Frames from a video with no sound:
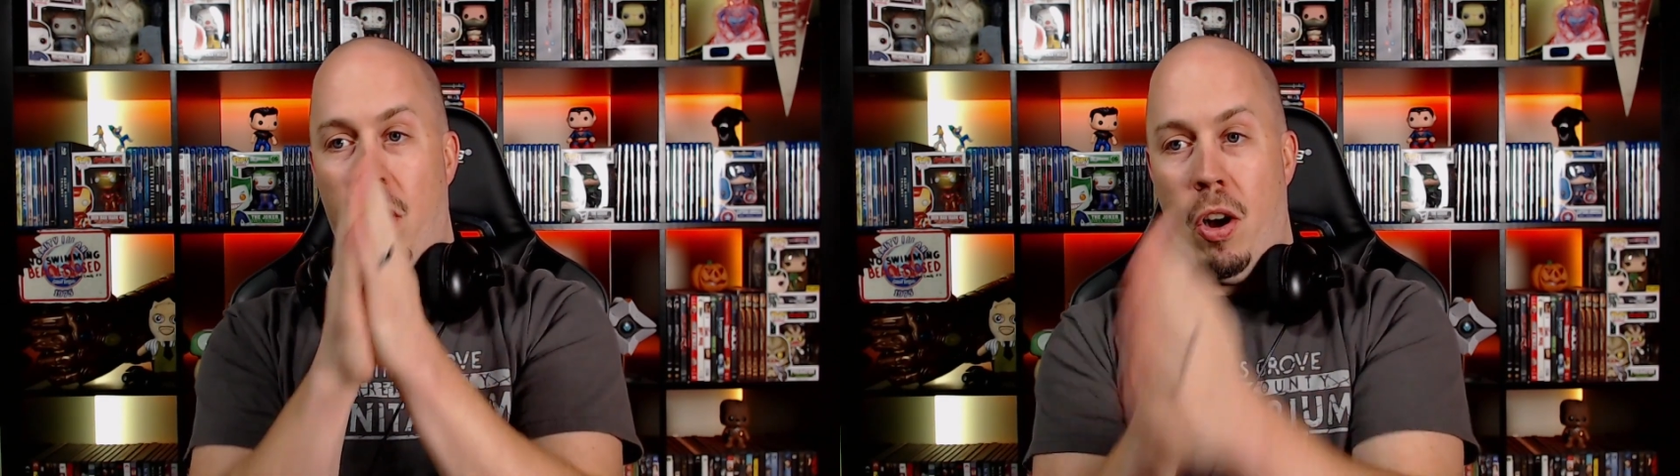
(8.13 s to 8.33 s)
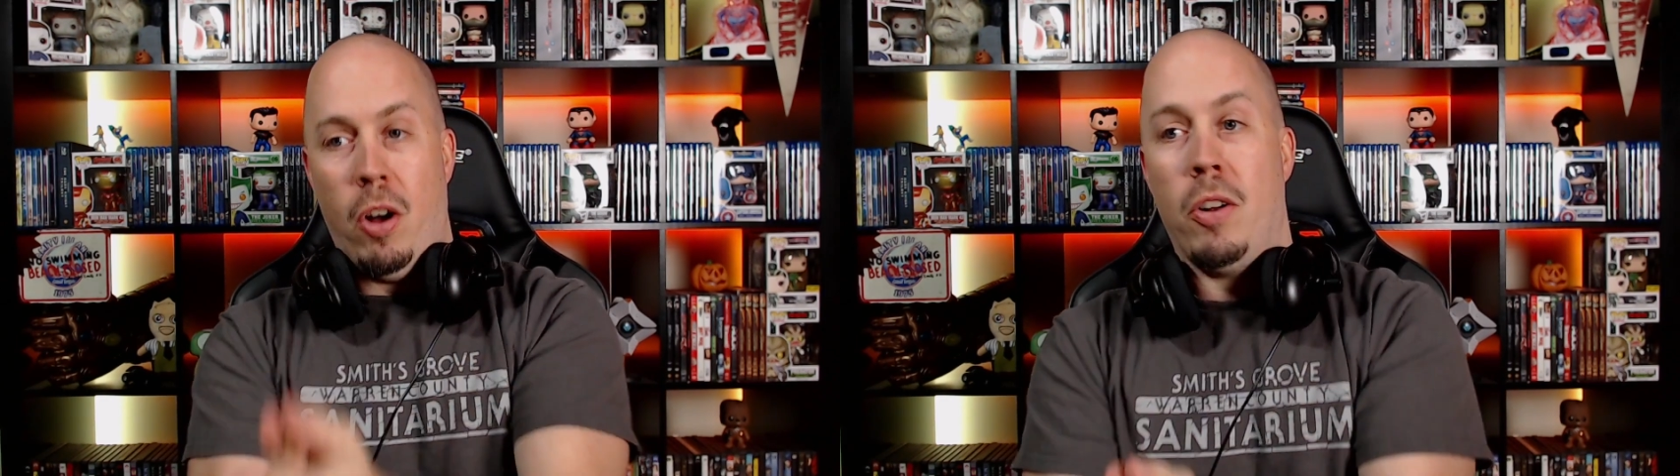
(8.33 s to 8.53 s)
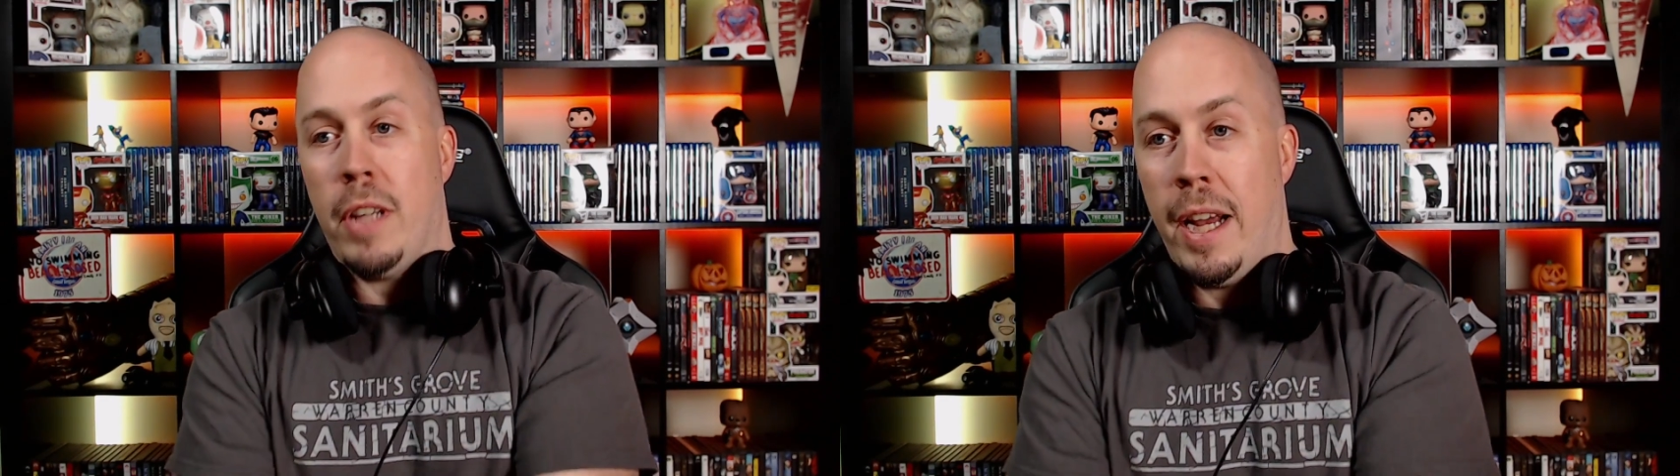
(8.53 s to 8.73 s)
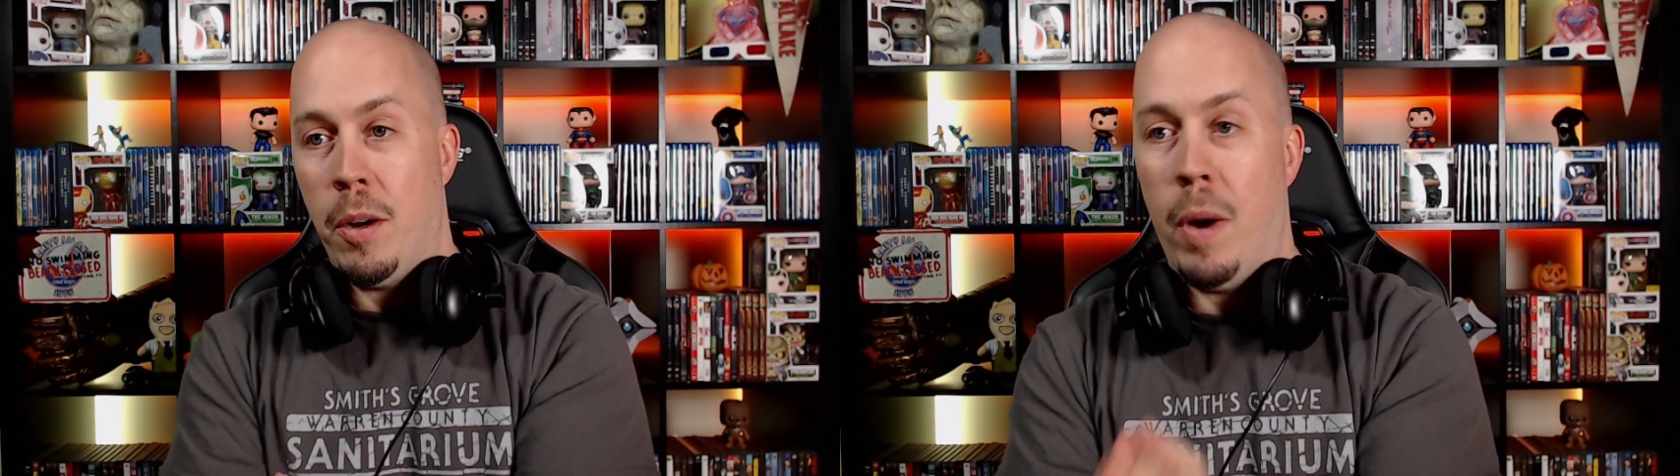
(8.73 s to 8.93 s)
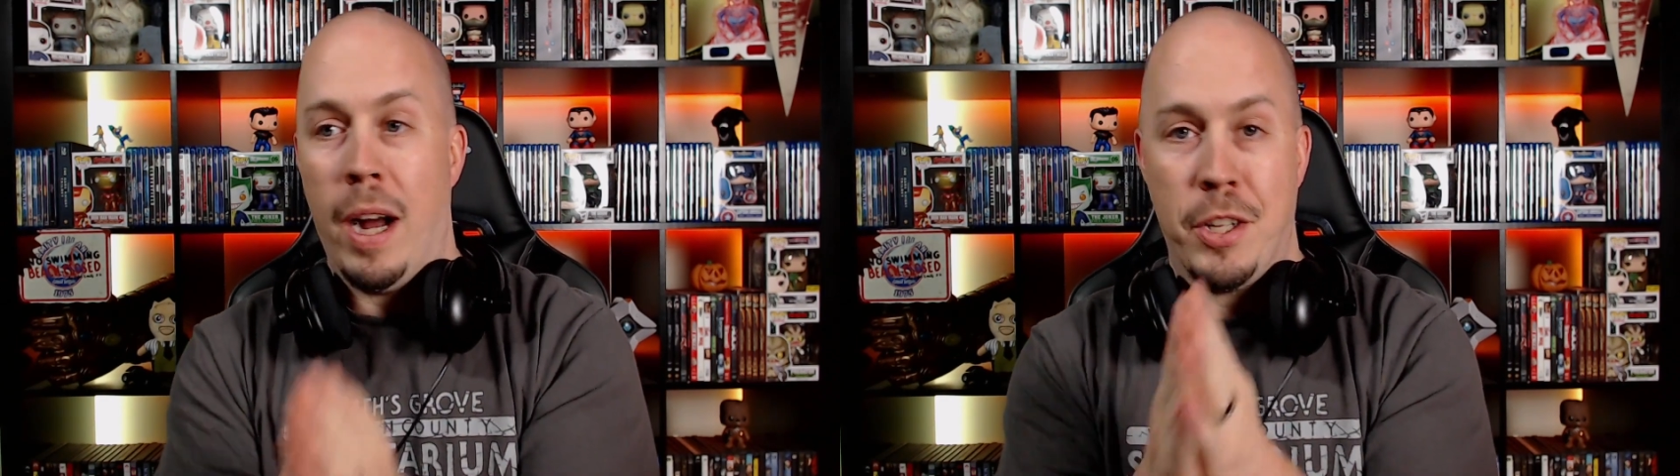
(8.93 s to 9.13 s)
all day to
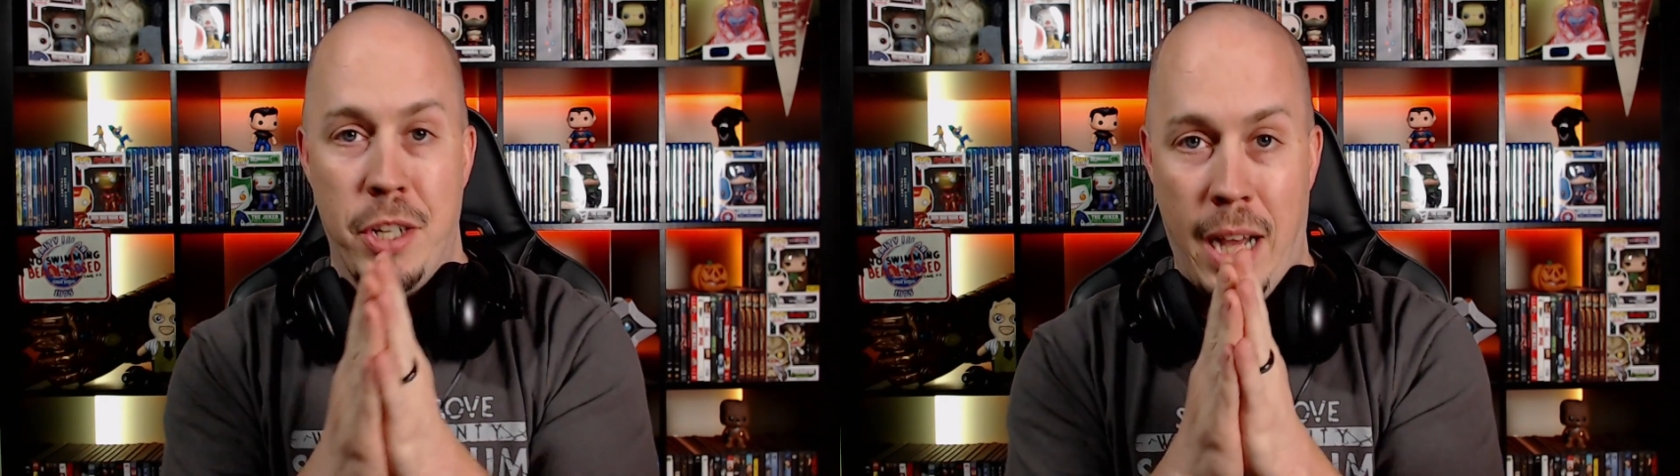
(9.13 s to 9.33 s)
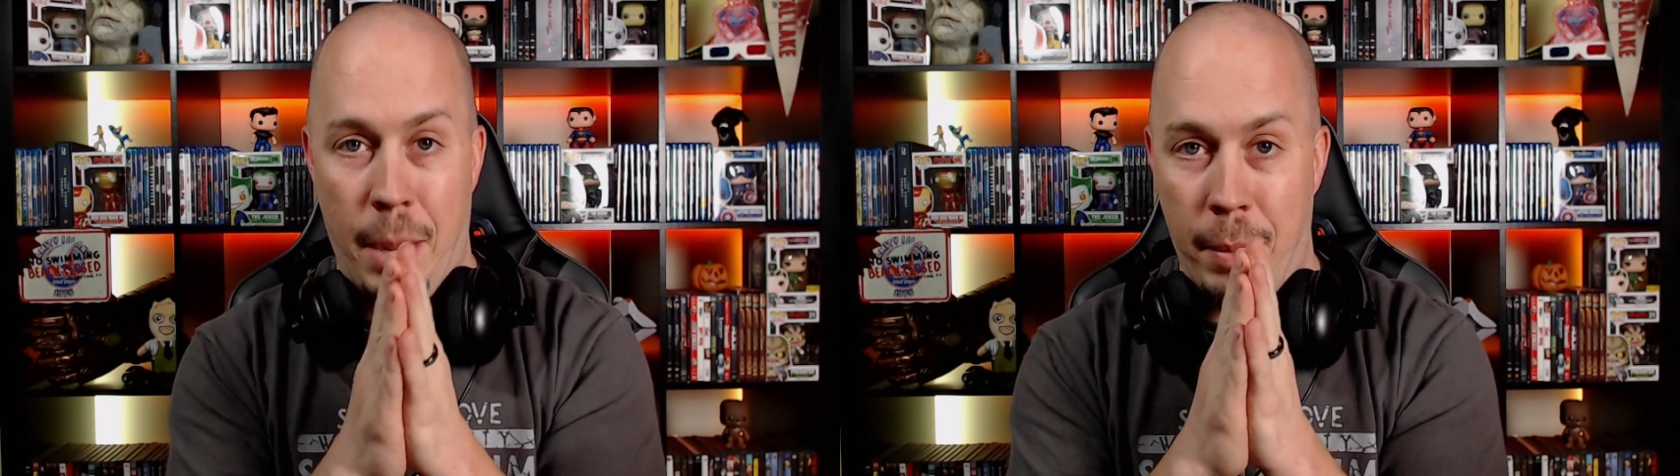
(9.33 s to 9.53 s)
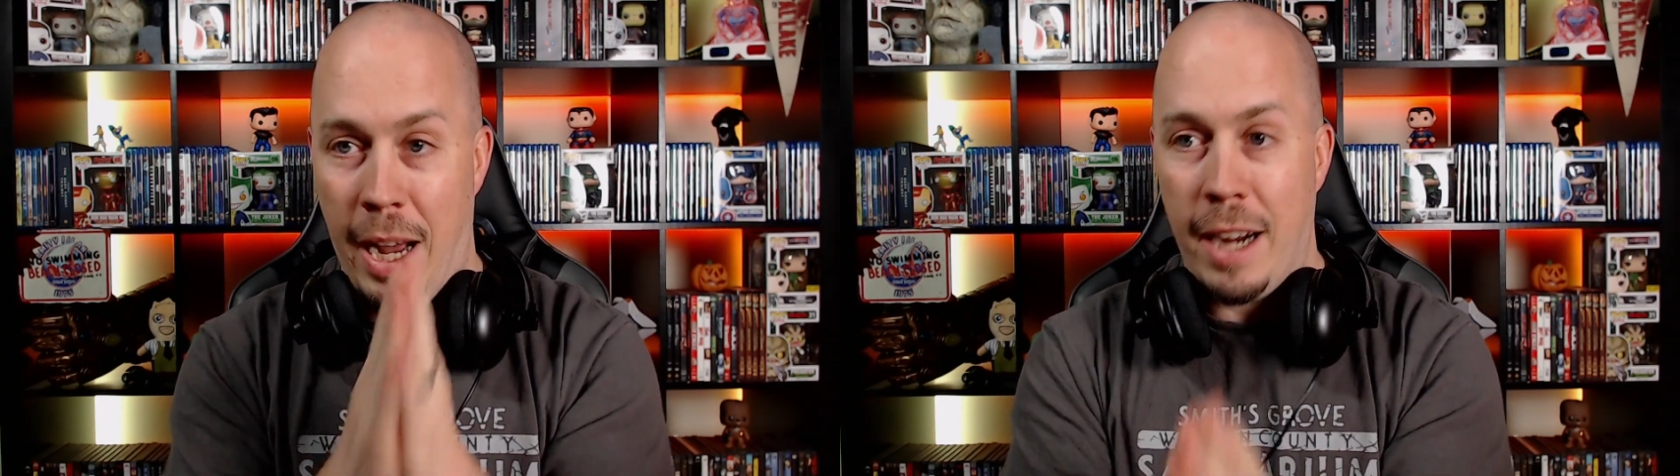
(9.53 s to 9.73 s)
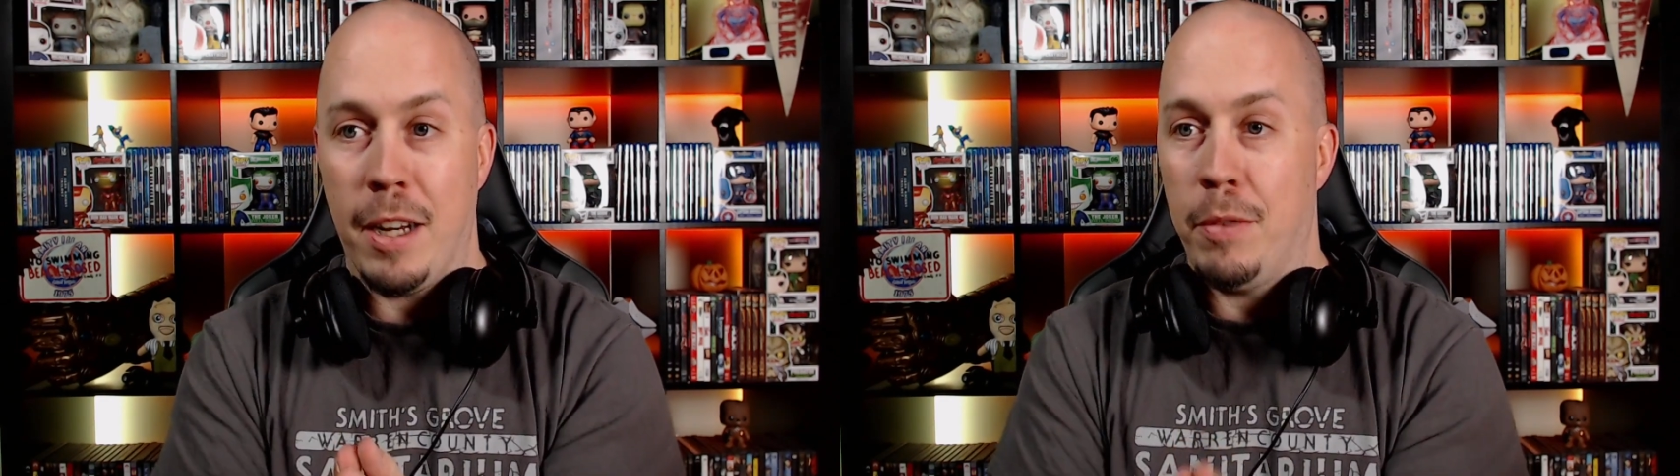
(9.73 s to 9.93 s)
watch it. I'm not going to